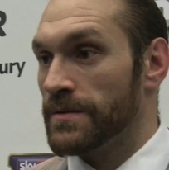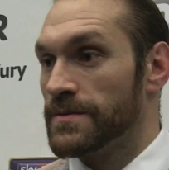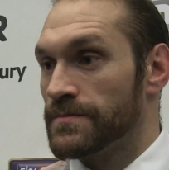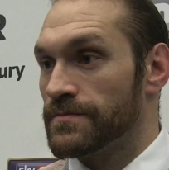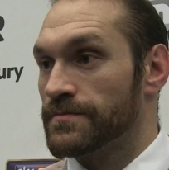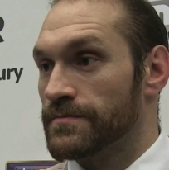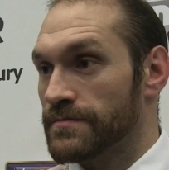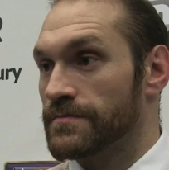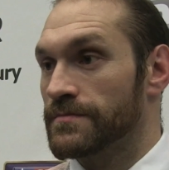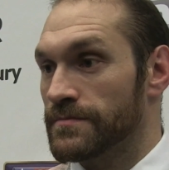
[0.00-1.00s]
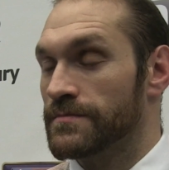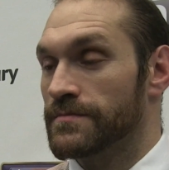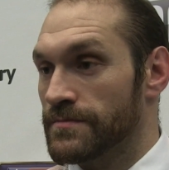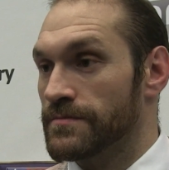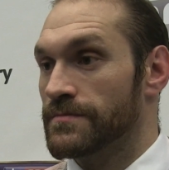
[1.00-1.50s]
It's quite a
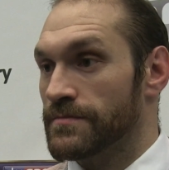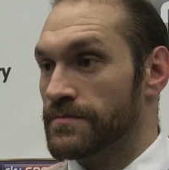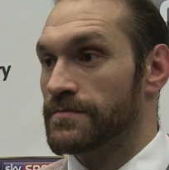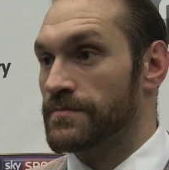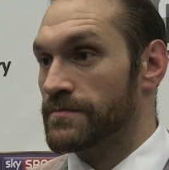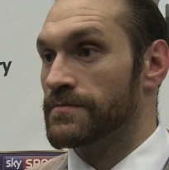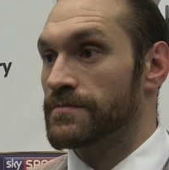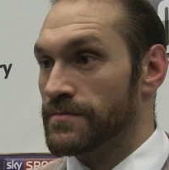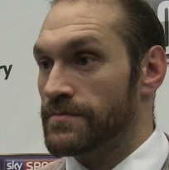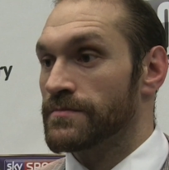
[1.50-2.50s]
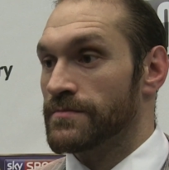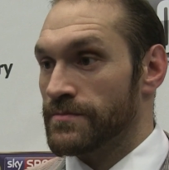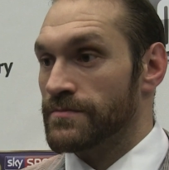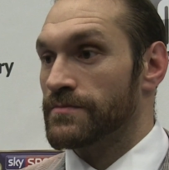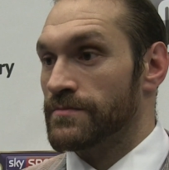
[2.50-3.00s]
accolade for yourself,
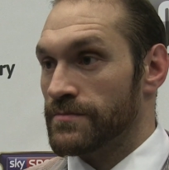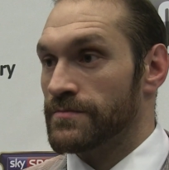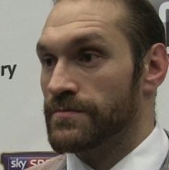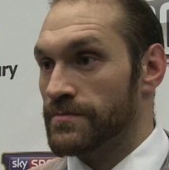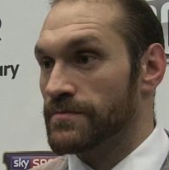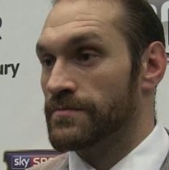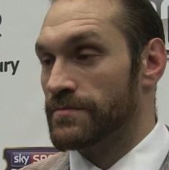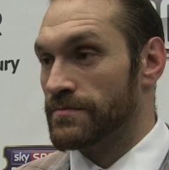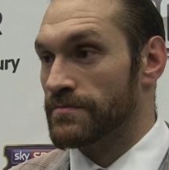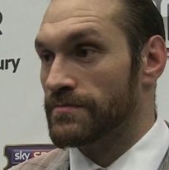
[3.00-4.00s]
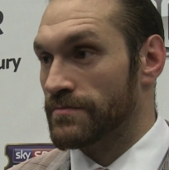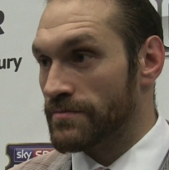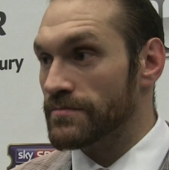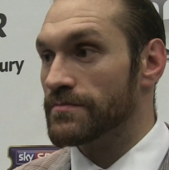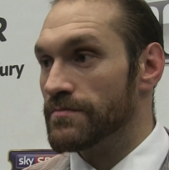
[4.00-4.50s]
Tyson. You know, not many
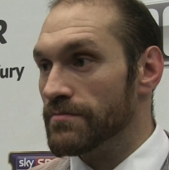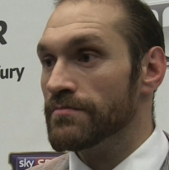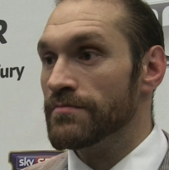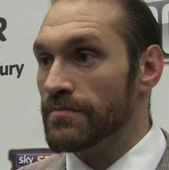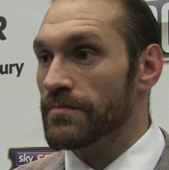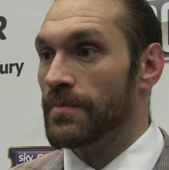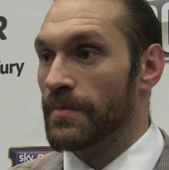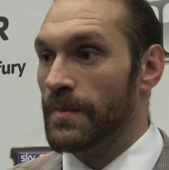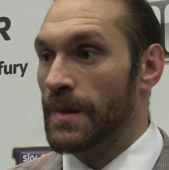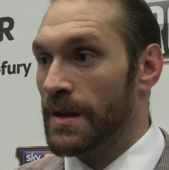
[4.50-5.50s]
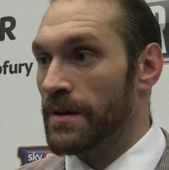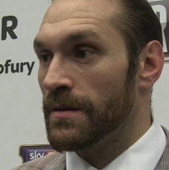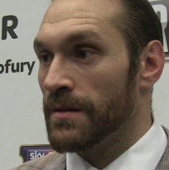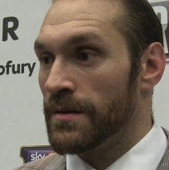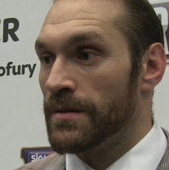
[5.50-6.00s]
fights in the past like that. He's trained
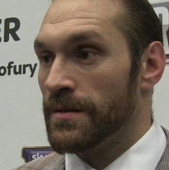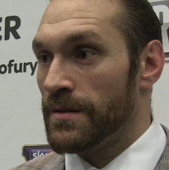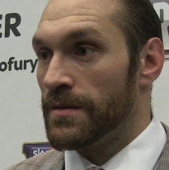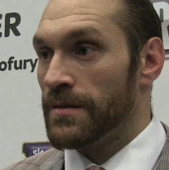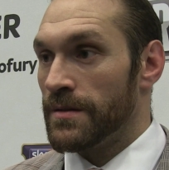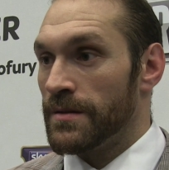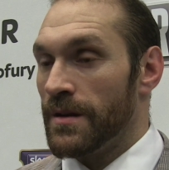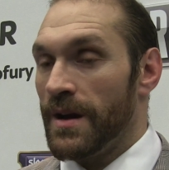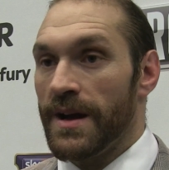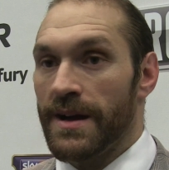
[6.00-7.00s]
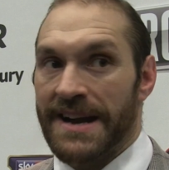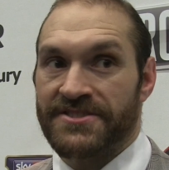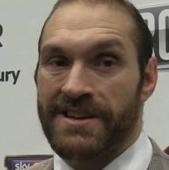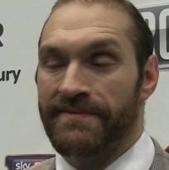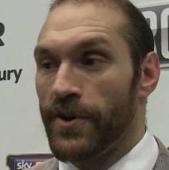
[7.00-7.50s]
4 times a day
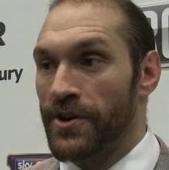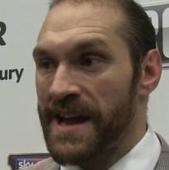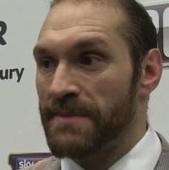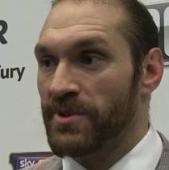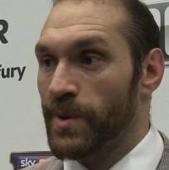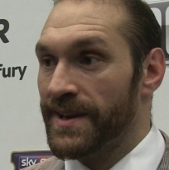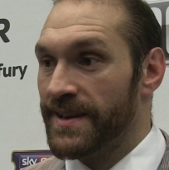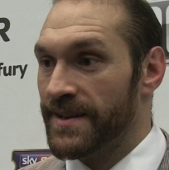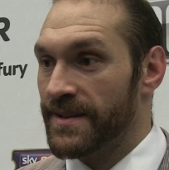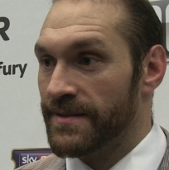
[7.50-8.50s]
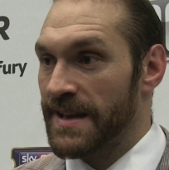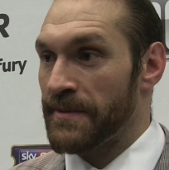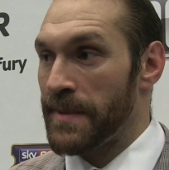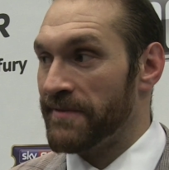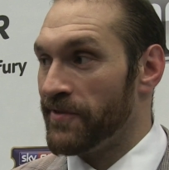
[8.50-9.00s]
for. I train 4 times a week.
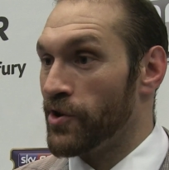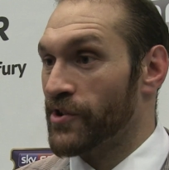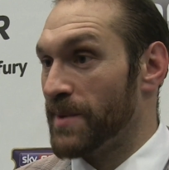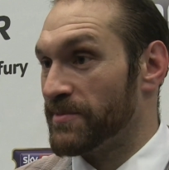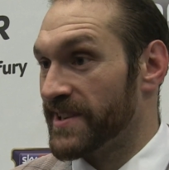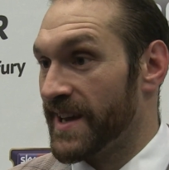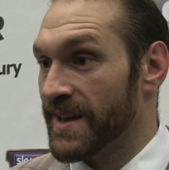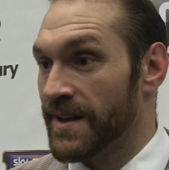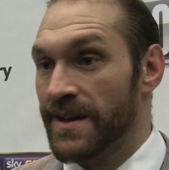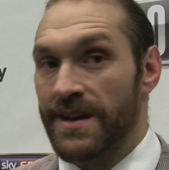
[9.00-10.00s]
Never mind 4 times a day.